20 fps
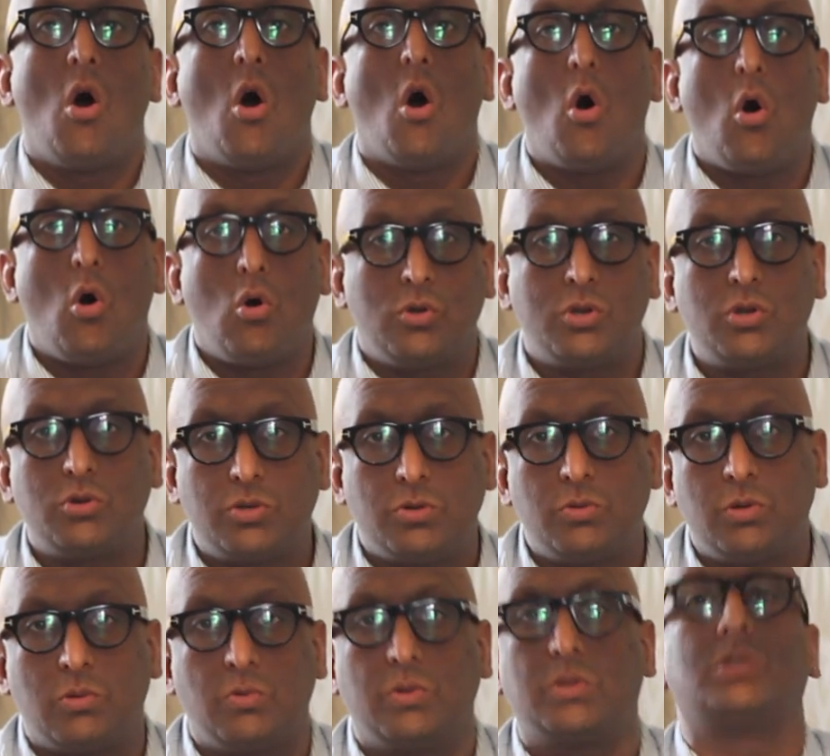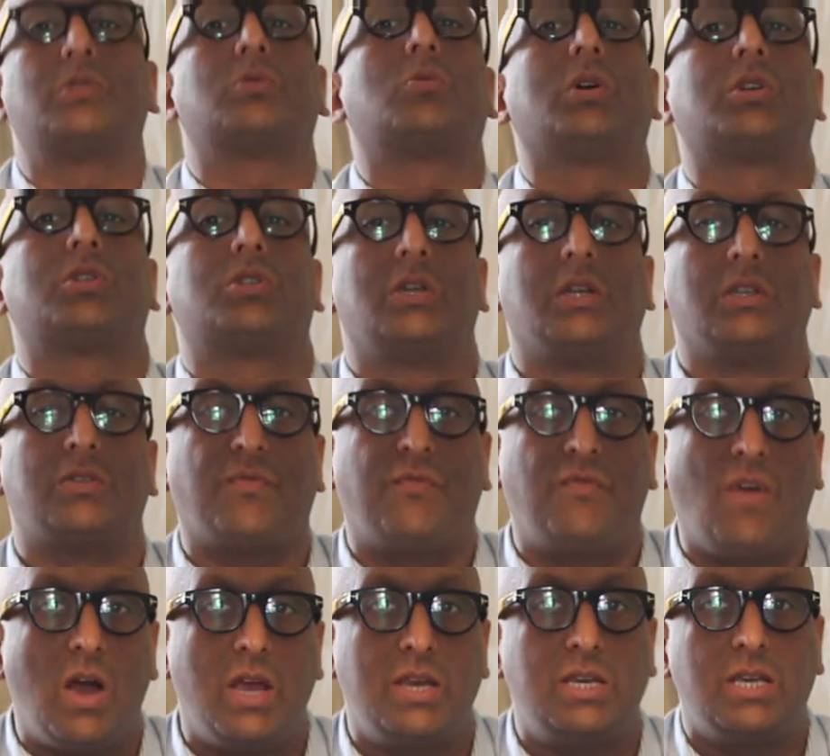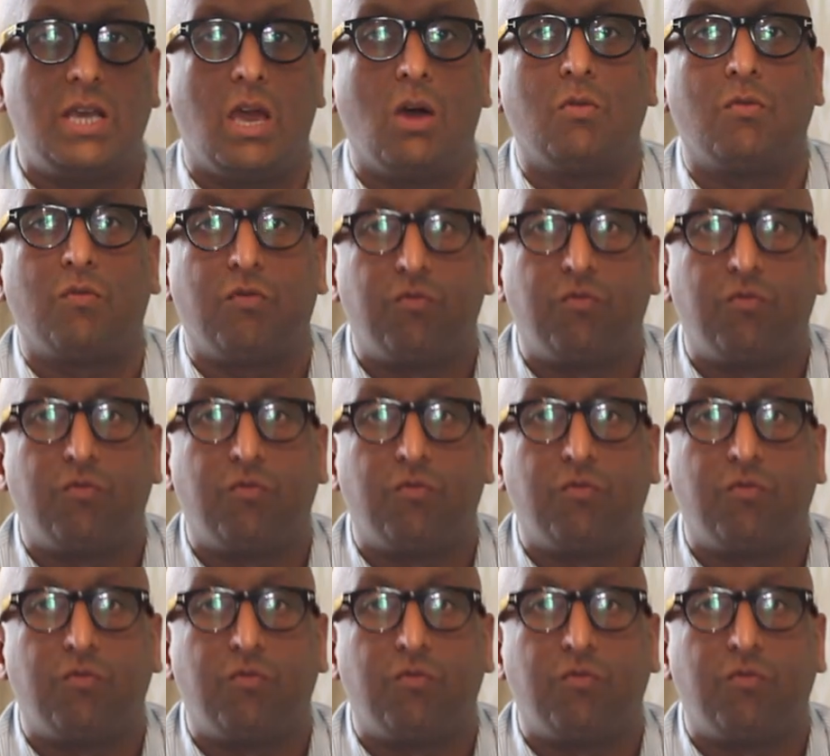All you're doing with this question is finding out